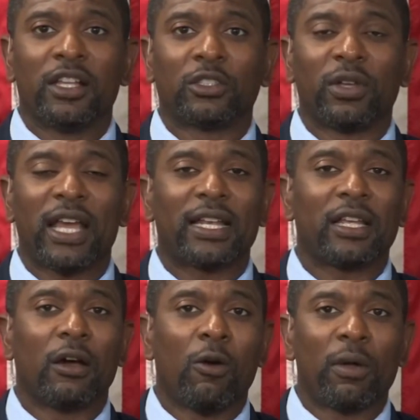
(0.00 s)
So he had to
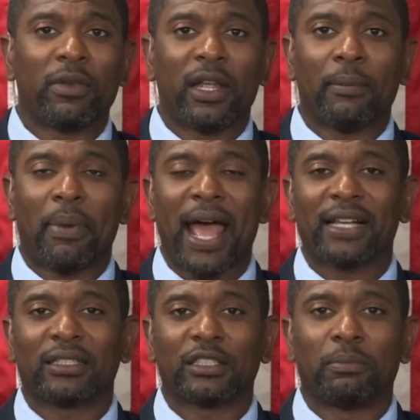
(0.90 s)
go and
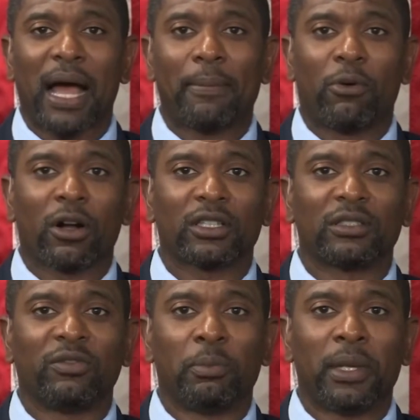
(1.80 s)
pass this
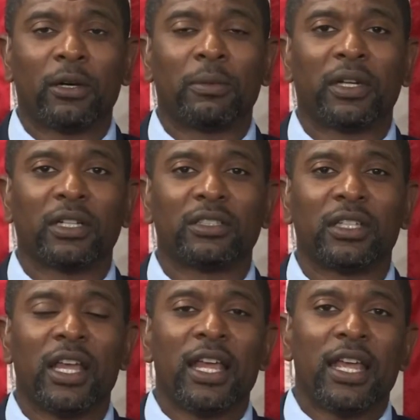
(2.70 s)
bipartisan bill
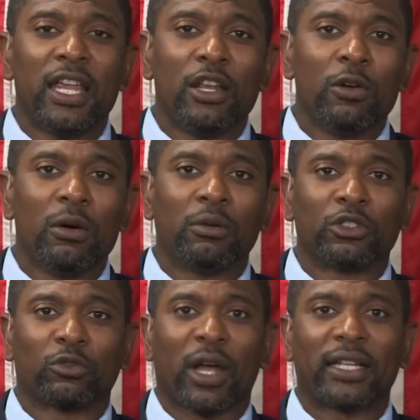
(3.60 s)
because he knew it
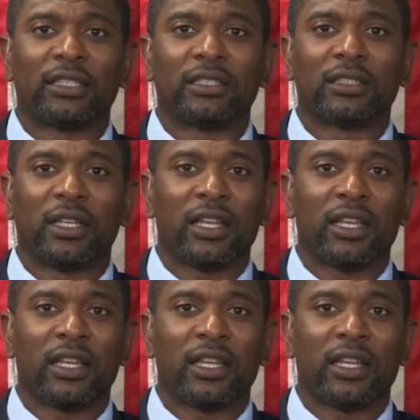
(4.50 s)
was righteous.